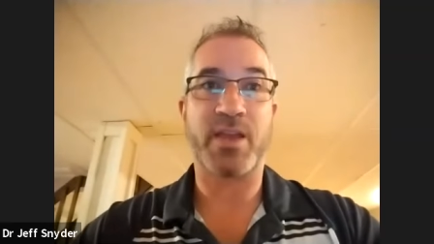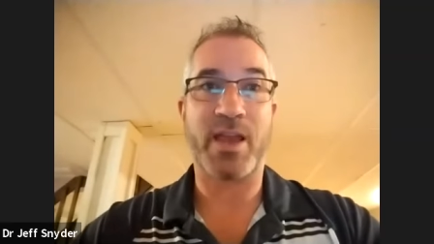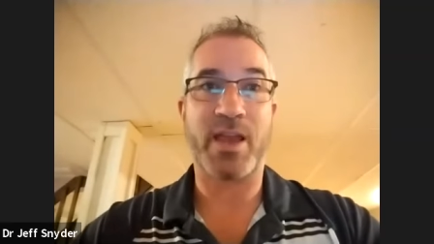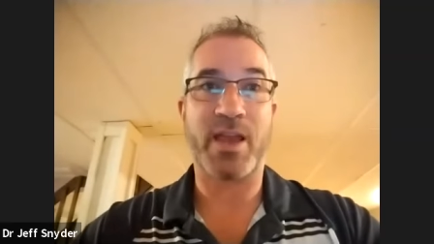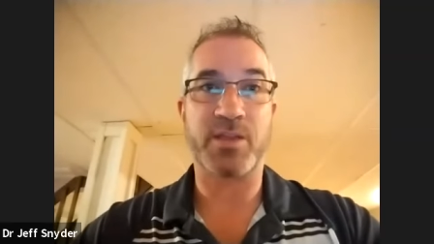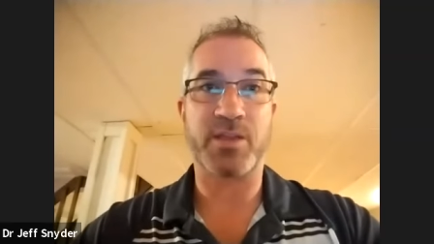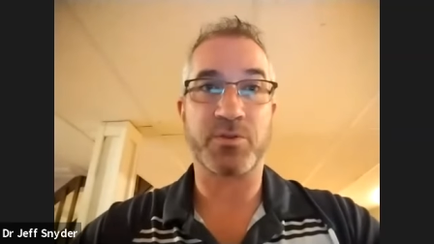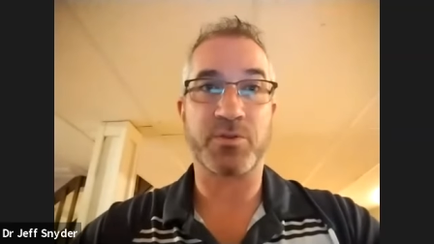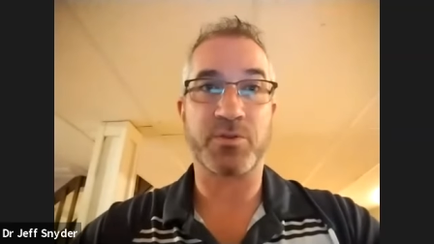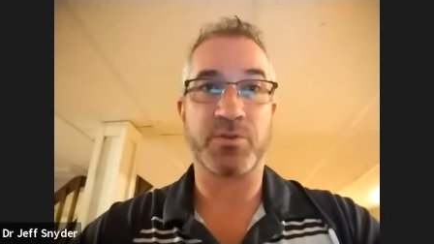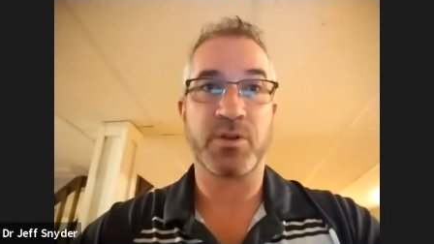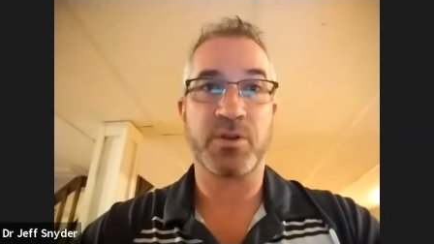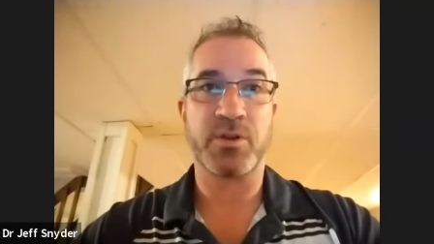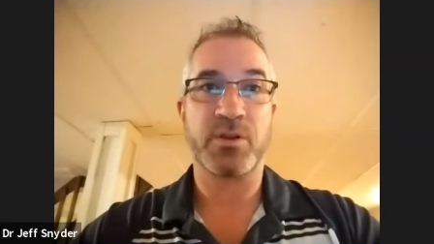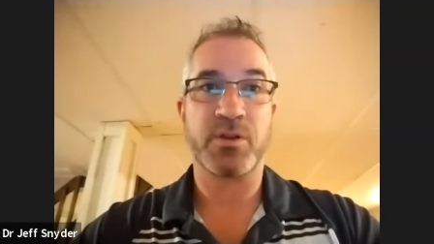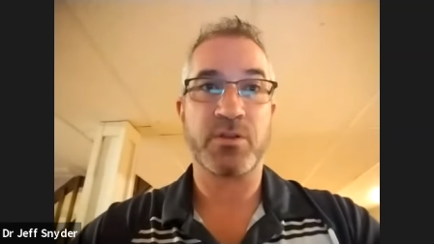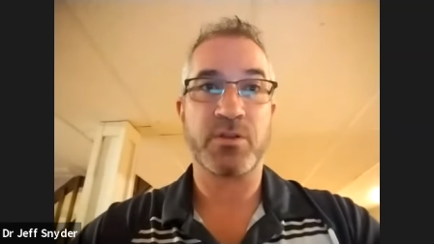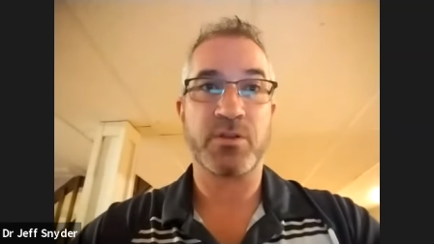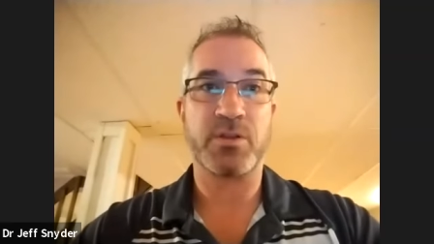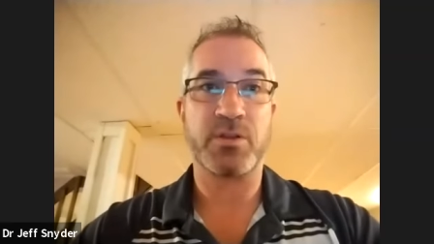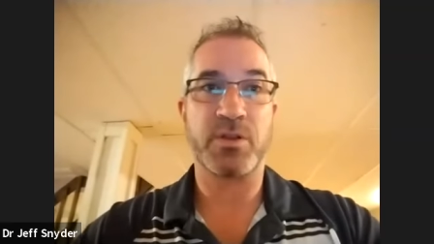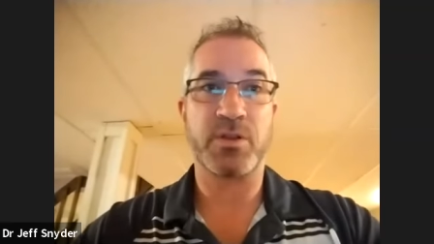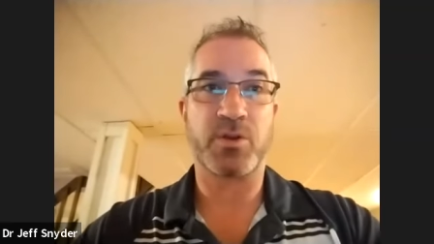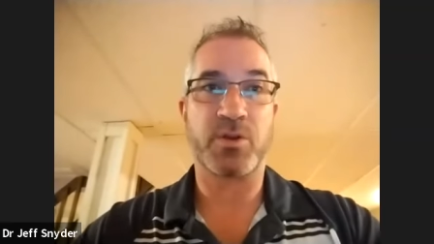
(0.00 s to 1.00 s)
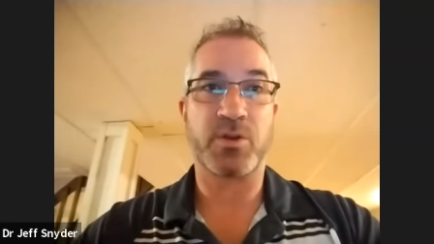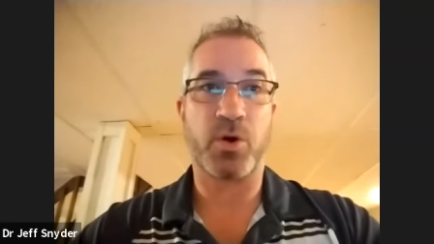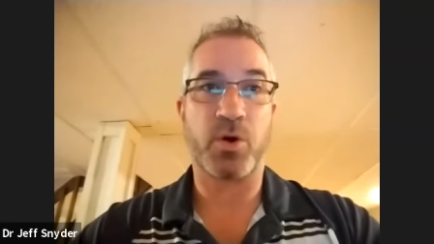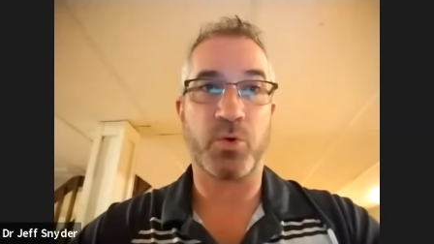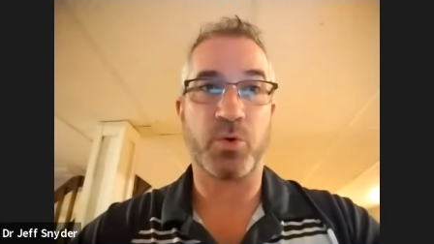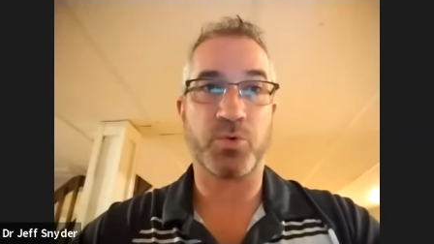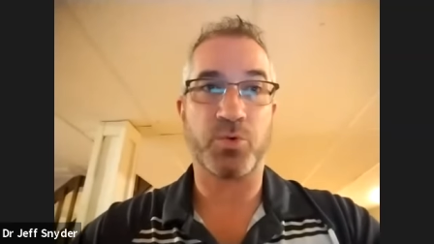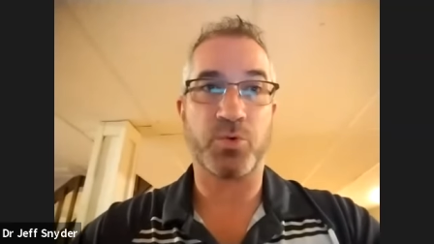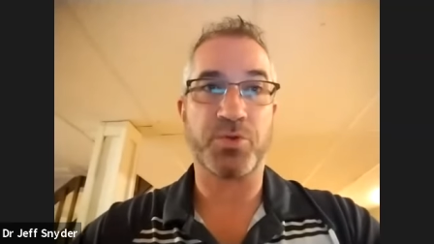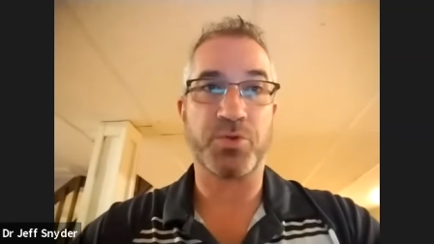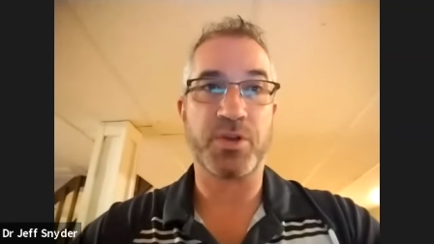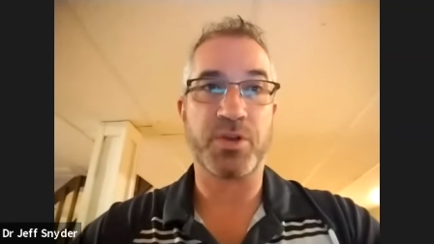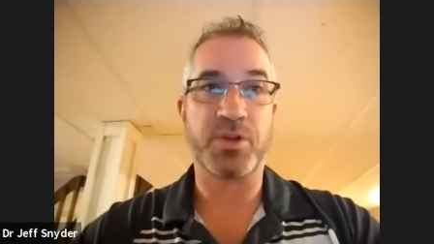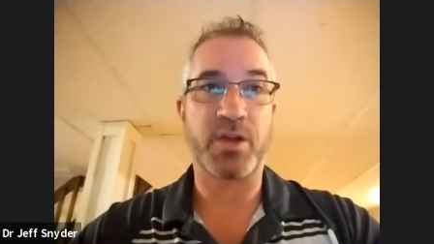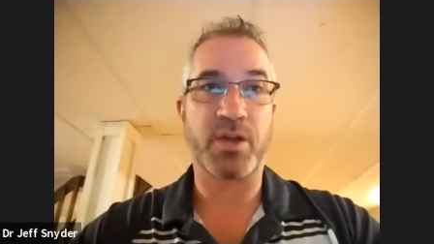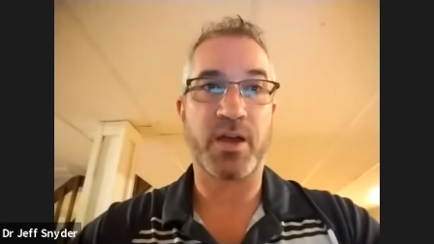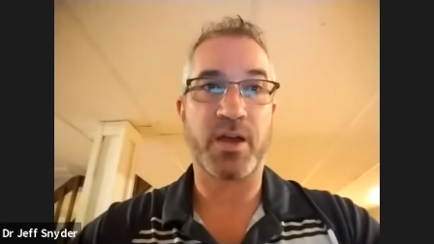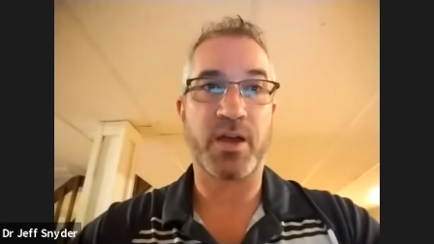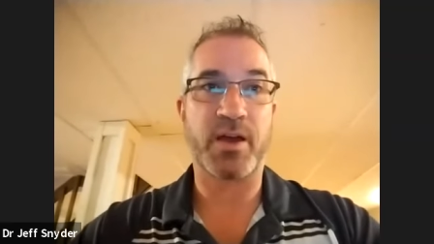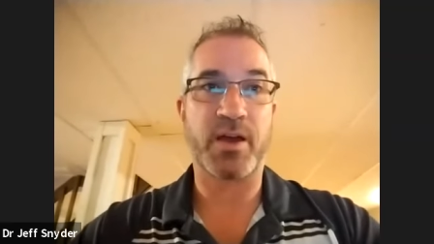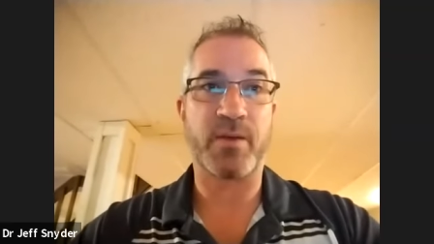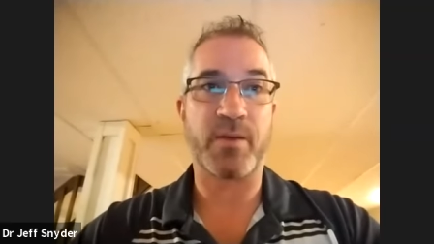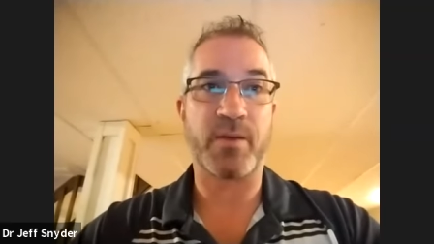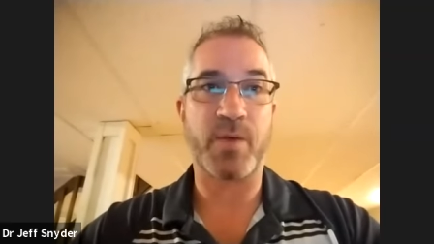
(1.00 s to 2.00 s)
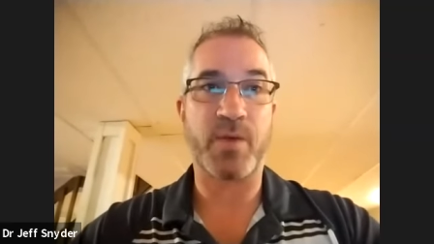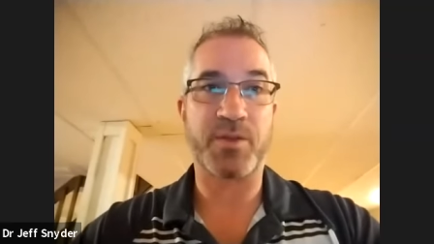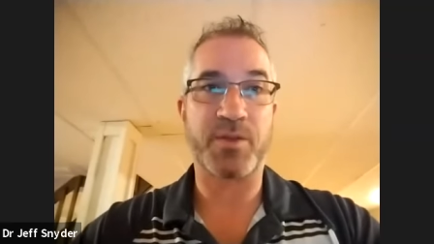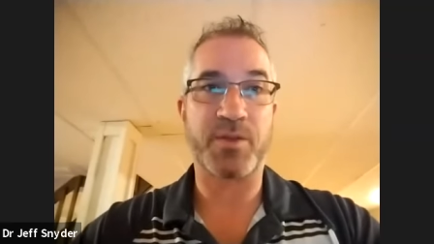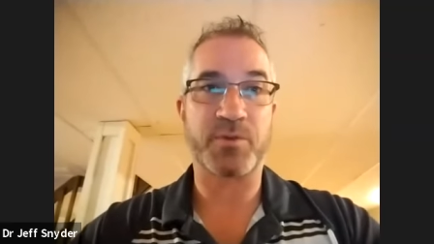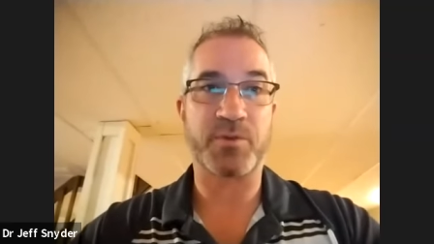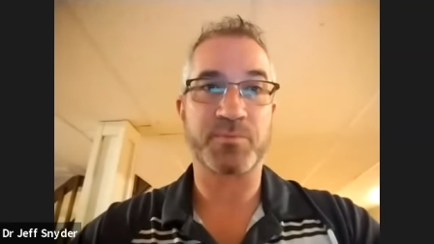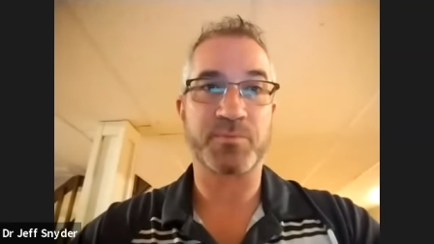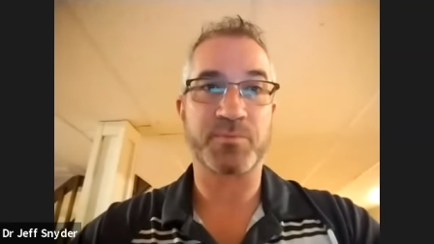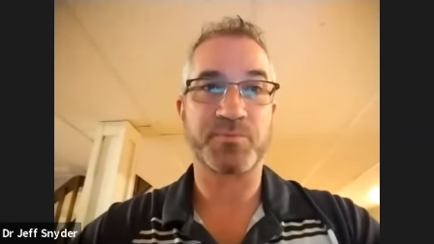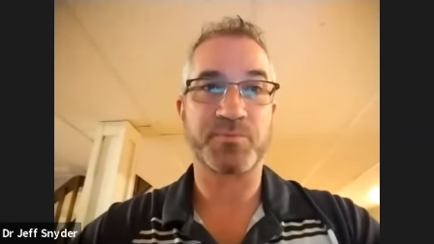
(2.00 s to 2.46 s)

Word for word: handle the cold uh, weather.